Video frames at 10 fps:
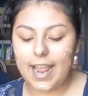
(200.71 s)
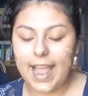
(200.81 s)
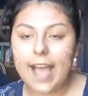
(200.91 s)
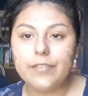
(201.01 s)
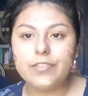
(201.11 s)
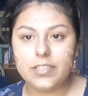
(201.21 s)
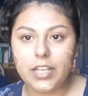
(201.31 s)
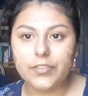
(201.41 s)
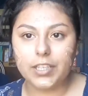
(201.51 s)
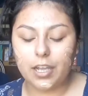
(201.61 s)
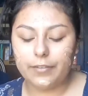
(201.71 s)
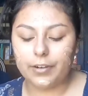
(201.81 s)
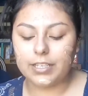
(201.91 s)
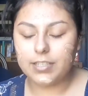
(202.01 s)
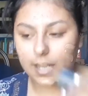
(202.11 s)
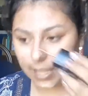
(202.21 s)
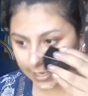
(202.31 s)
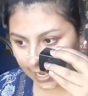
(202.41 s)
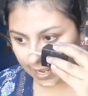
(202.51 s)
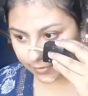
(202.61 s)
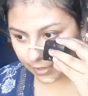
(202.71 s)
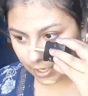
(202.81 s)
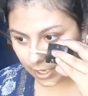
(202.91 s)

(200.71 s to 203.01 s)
I have stuff to cover. It's not like I have